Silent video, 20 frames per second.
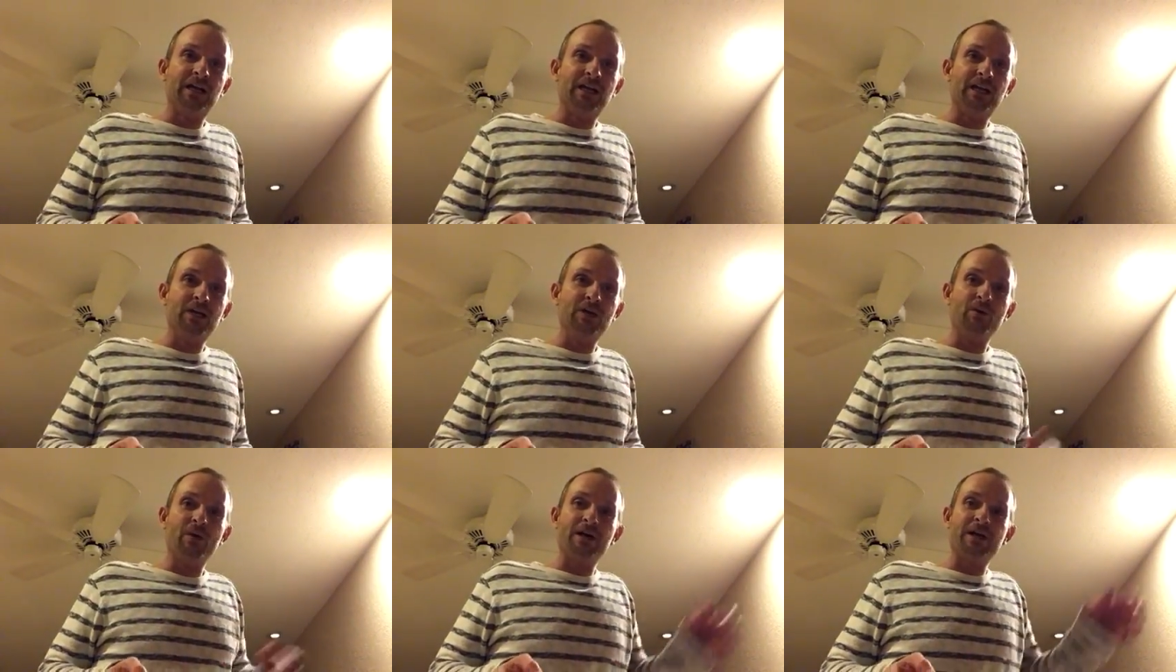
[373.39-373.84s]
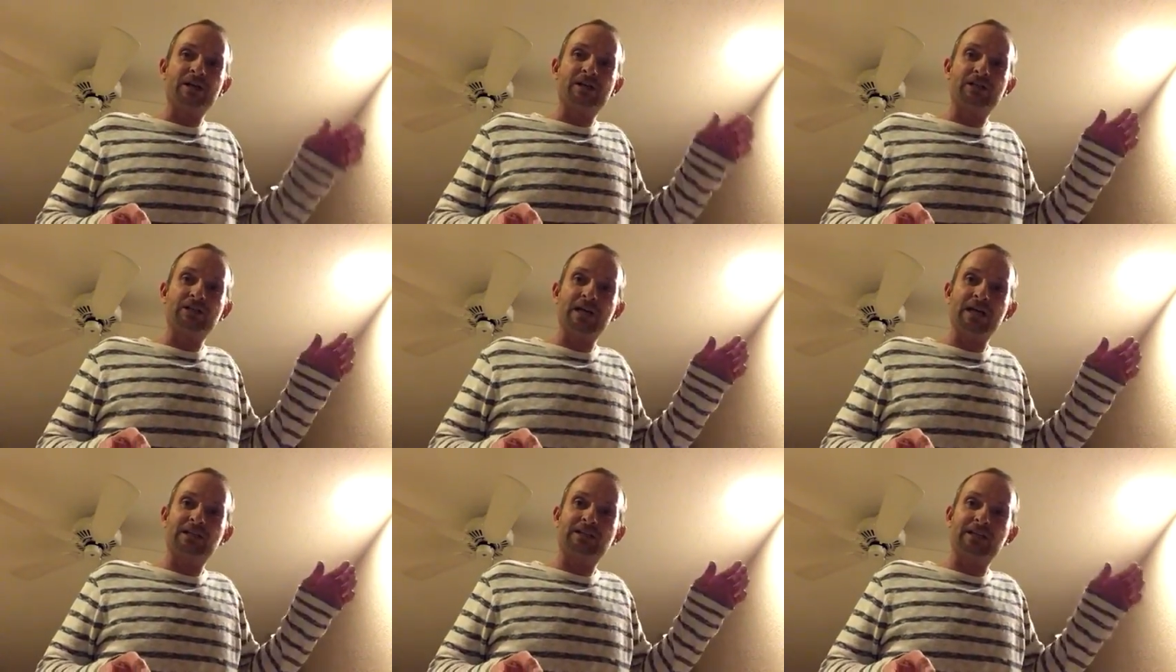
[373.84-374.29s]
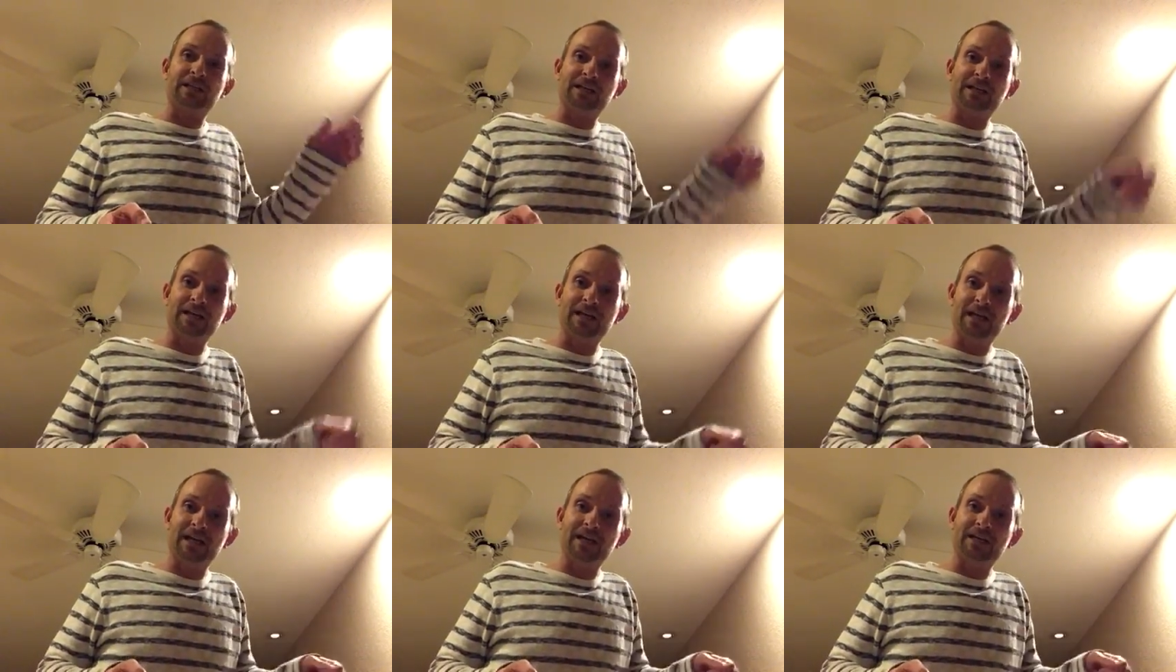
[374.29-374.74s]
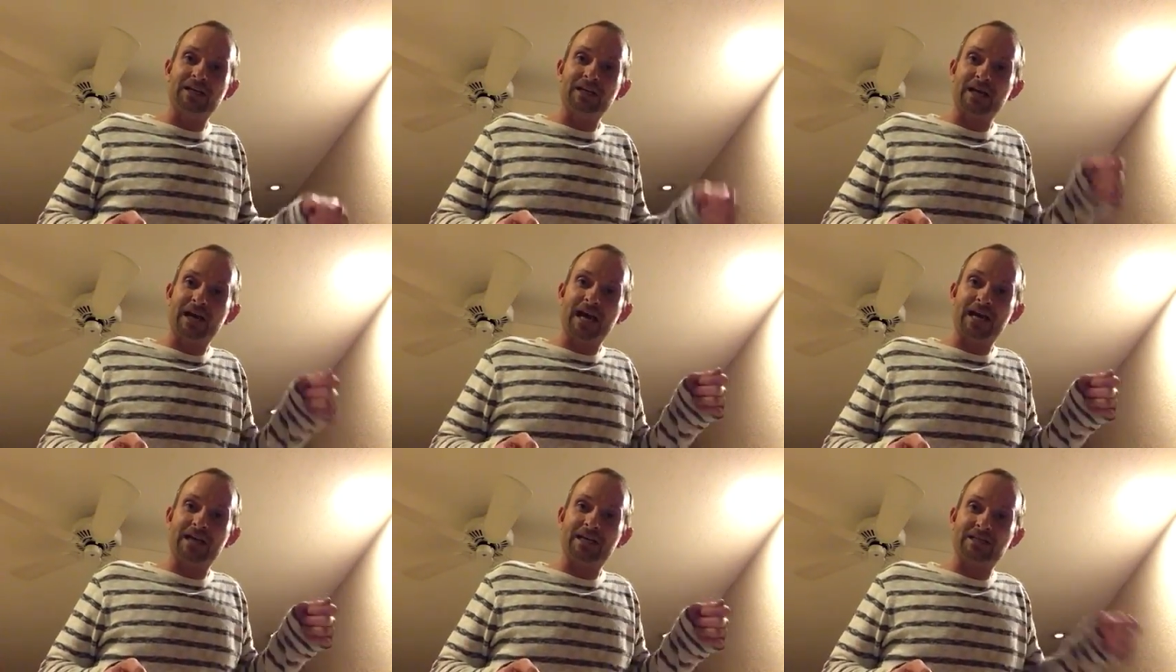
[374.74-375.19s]
You want to shut the lid? You
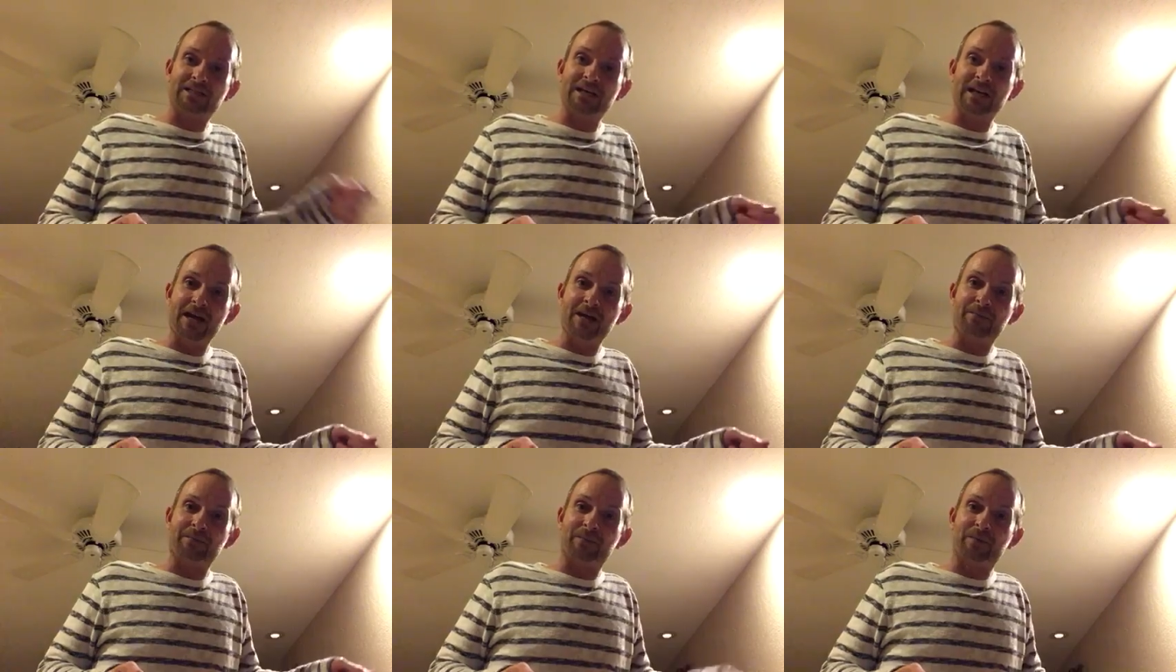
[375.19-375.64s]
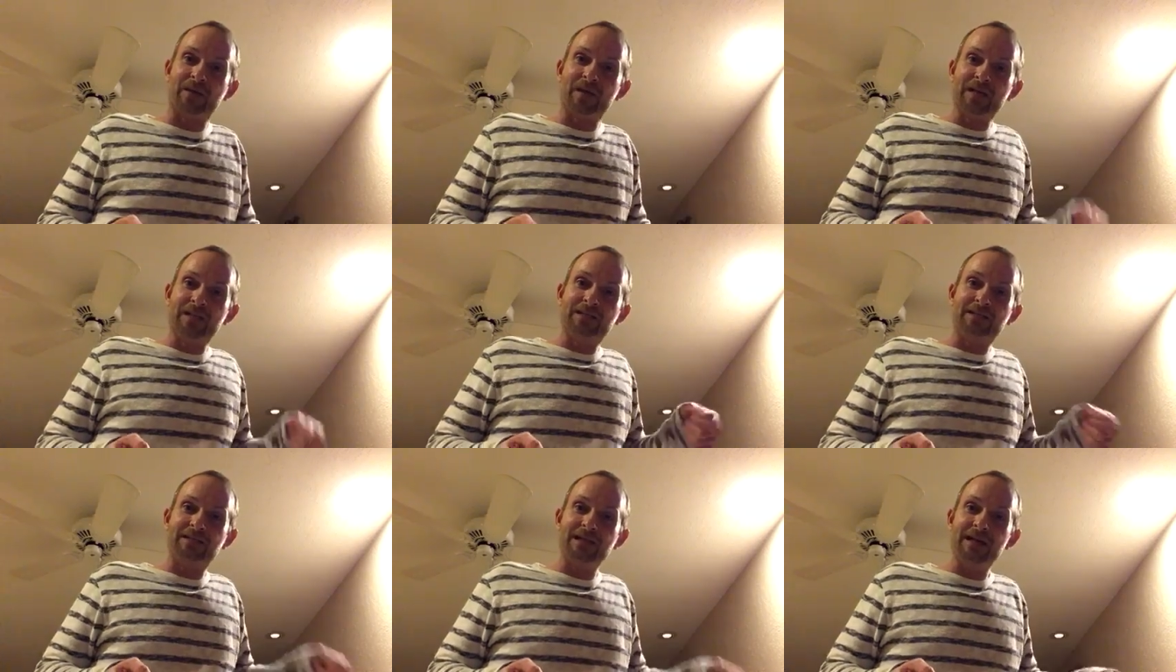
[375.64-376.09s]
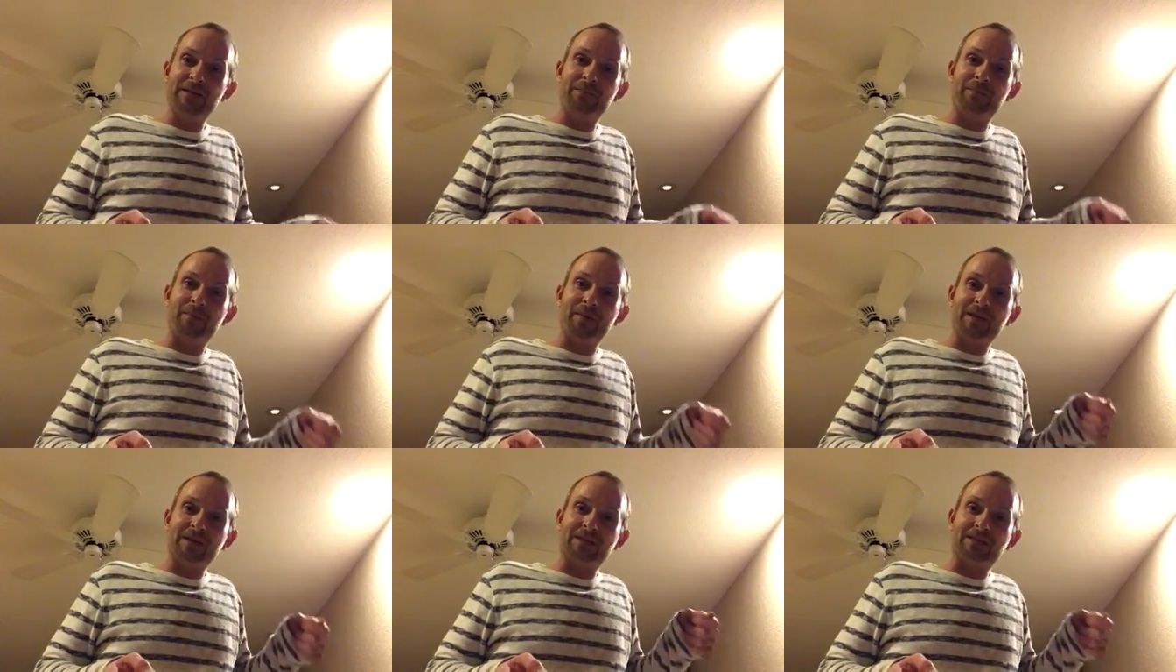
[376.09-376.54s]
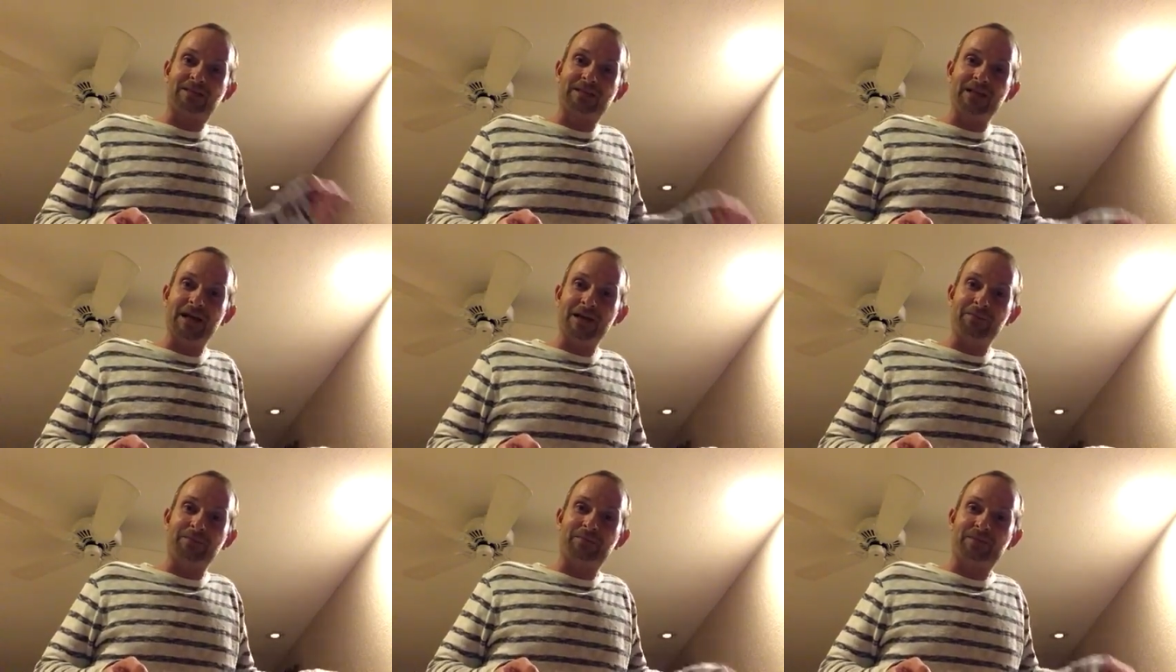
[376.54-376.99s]
got to dip. Dip,
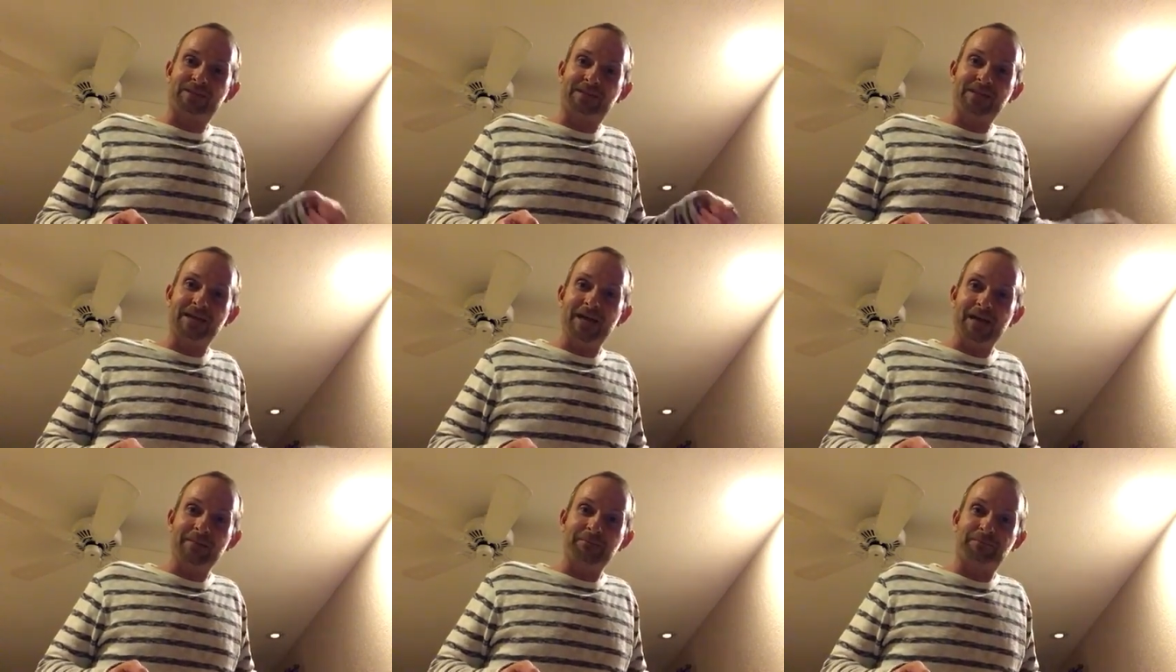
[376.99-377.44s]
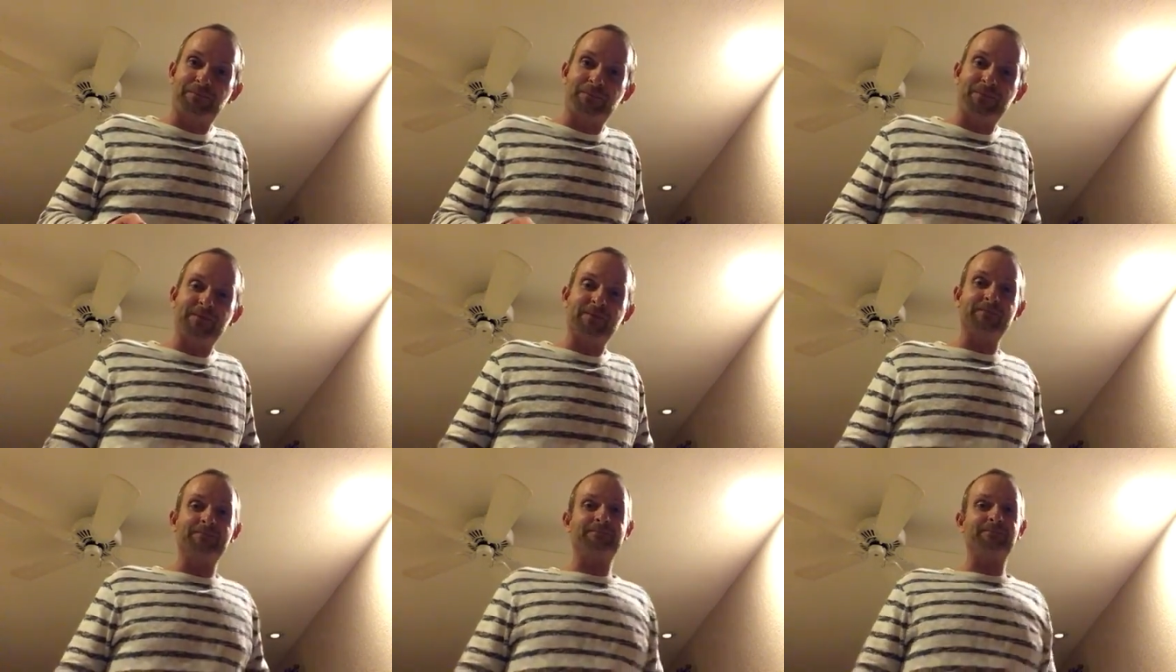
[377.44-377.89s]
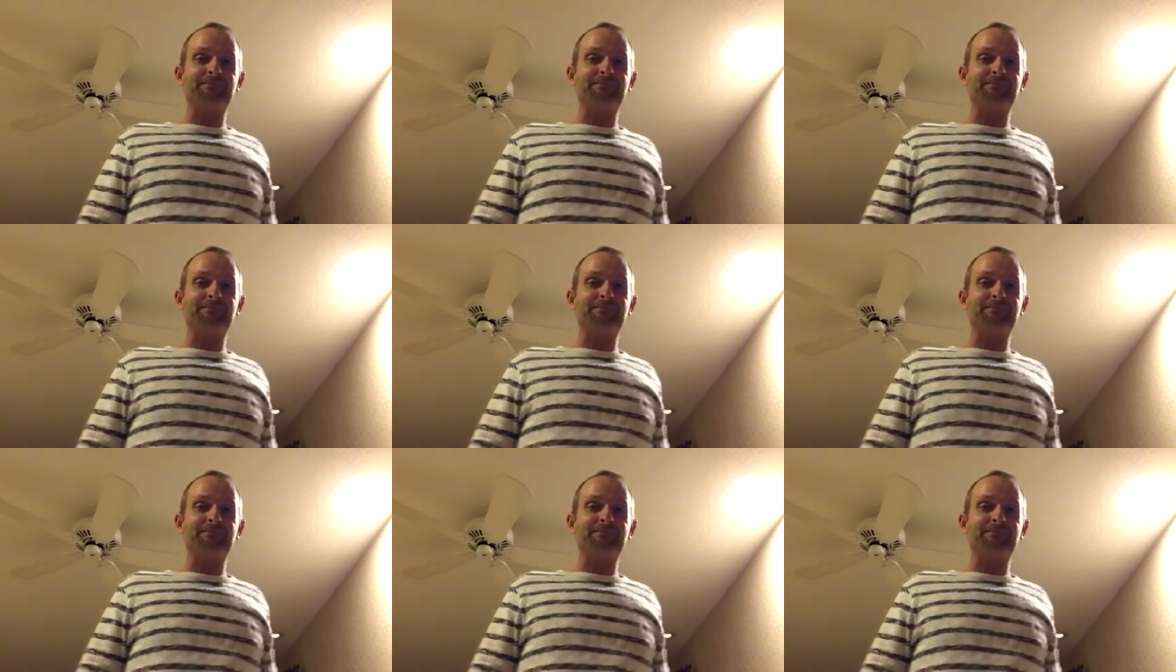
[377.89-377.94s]
dip, dip.